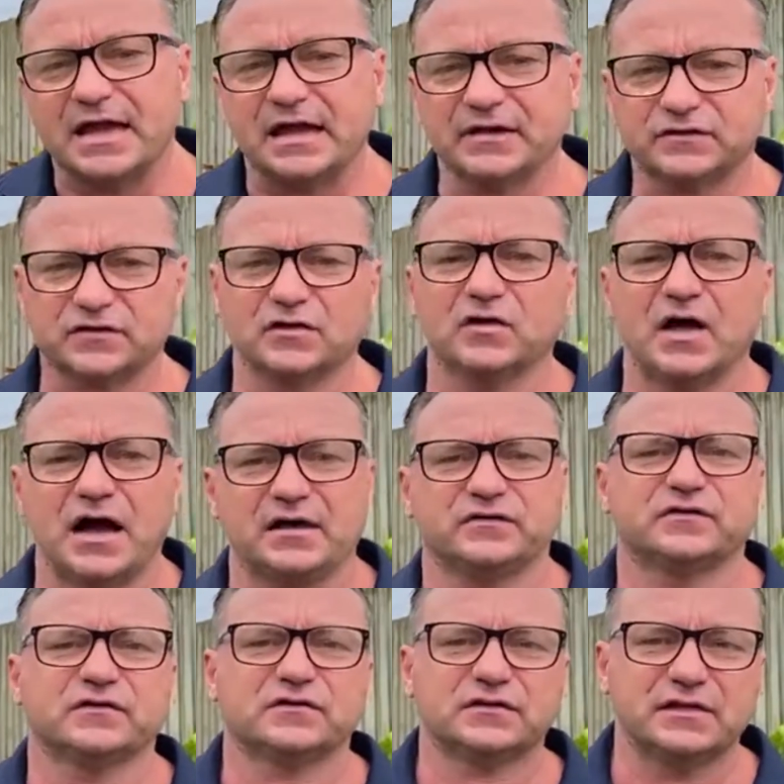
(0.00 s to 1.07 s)
it's
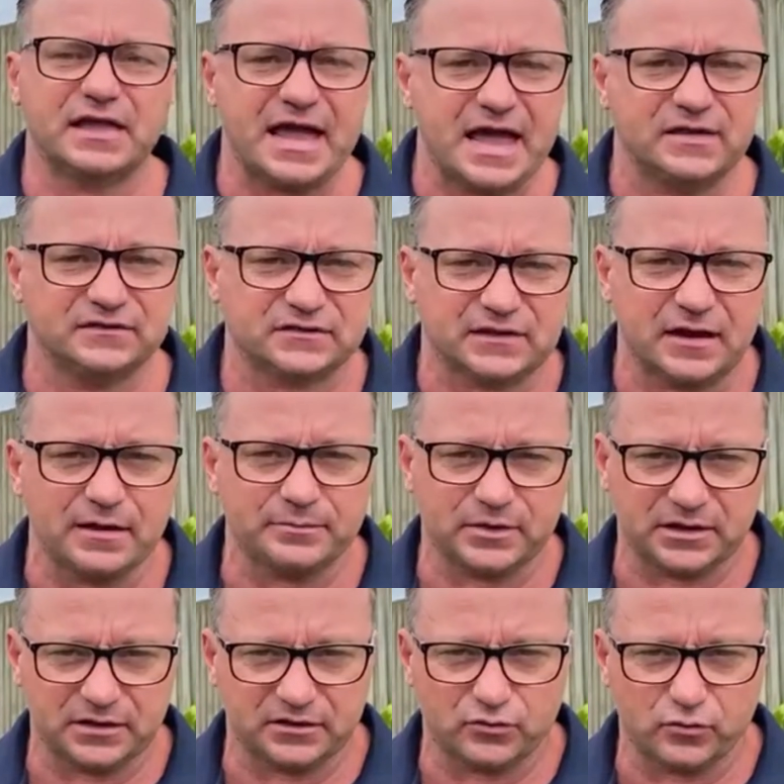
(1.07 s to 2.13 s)
classed as
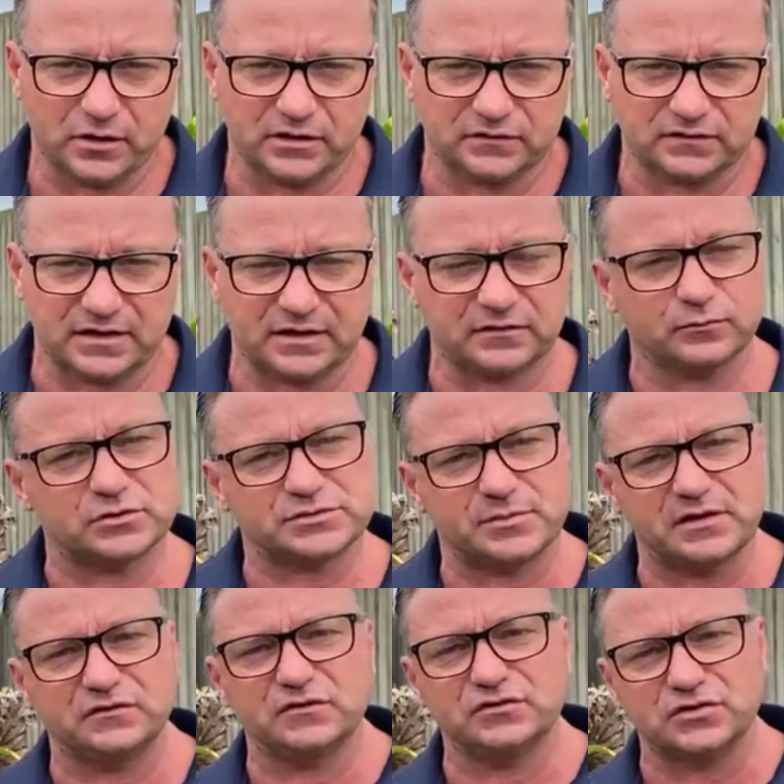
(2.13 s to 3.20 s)
landscaping in Queensland, which
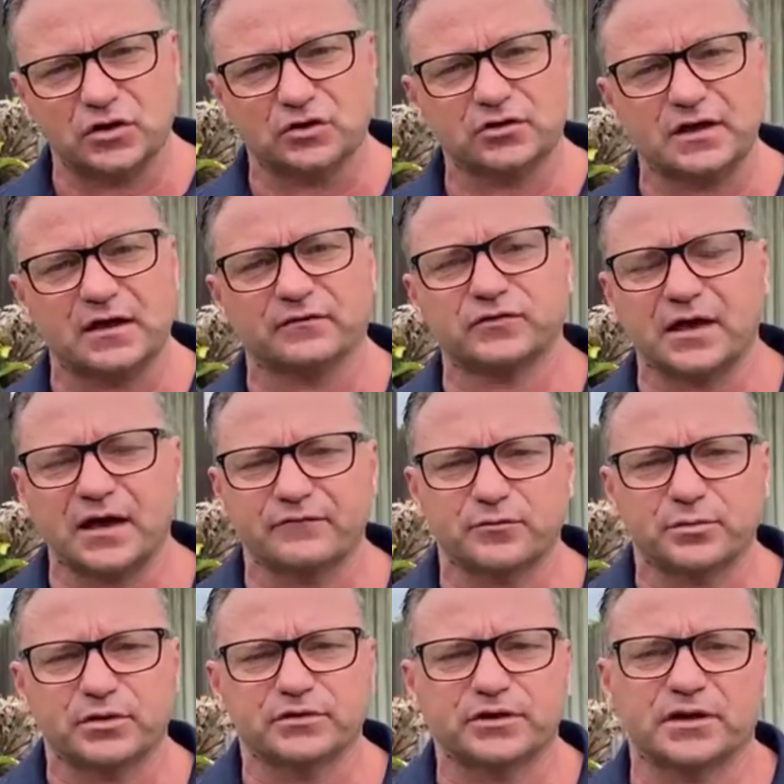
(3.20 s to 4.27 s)
means you don't have to have
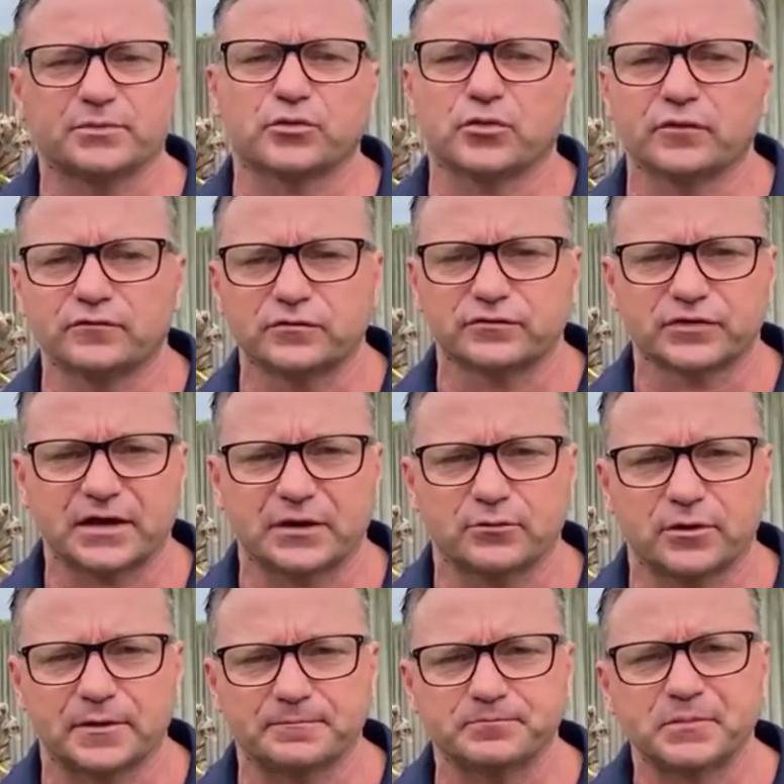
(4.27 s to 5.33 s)
a building approval for that
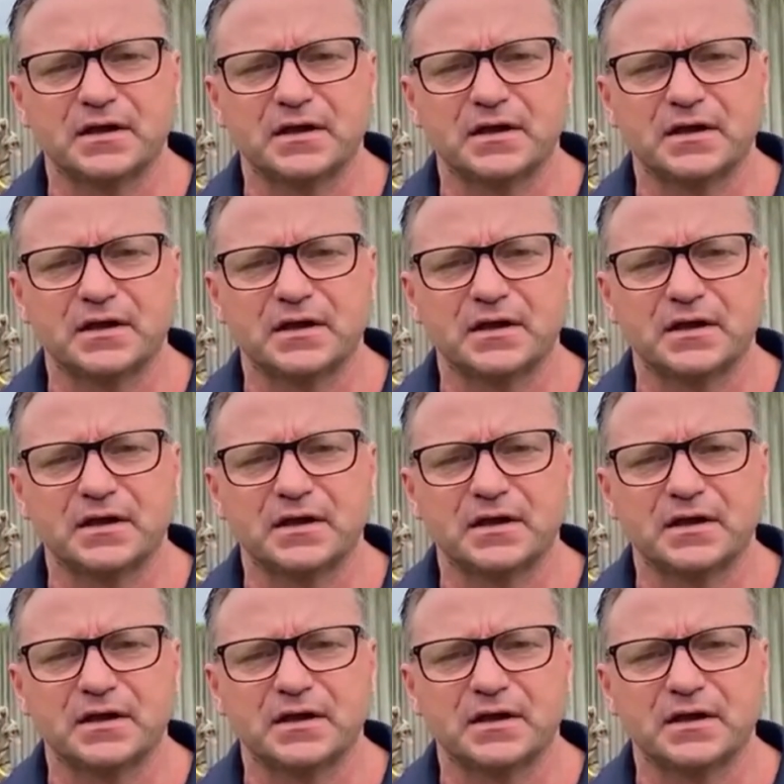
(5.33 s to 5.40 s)
one.